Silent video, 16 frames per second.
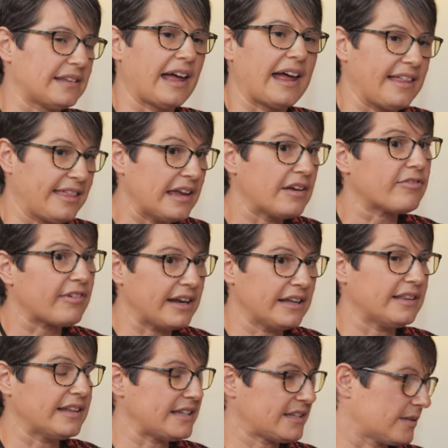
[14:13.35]
I think
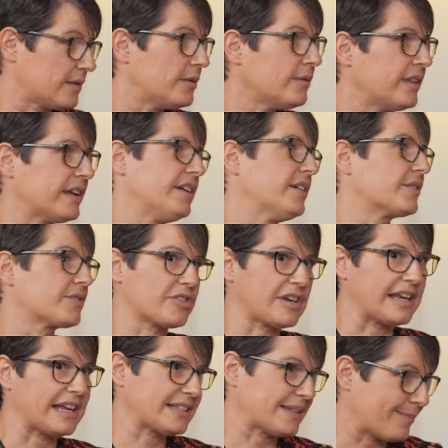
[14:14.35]
rightly so, that mm-hmm. you're
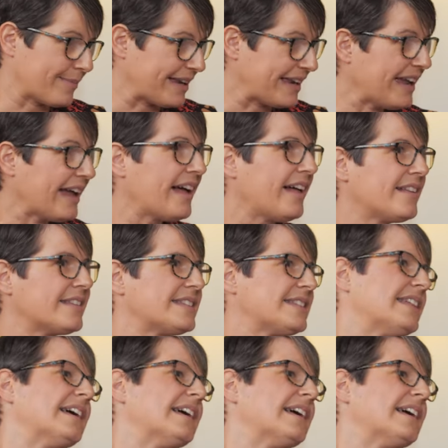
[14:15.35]
training somebody else, mm-hmm.